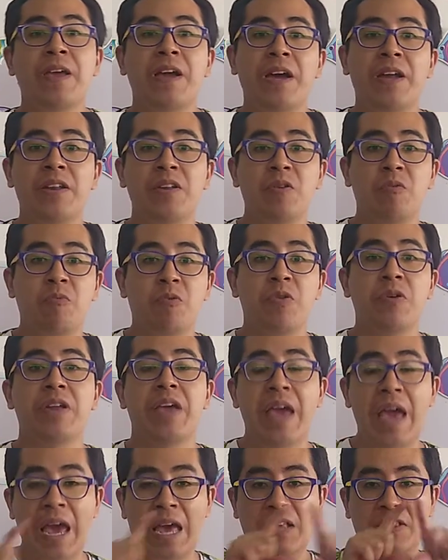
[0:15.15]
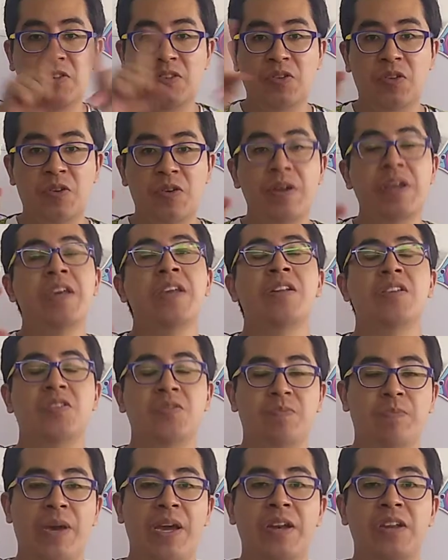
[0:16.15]
and the word answer in
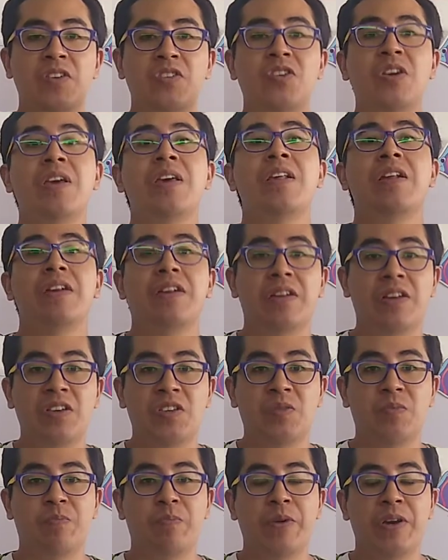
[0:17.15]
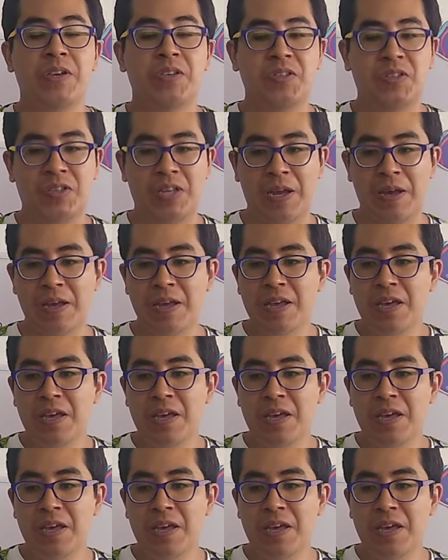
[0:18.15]
Spanish, respuesta.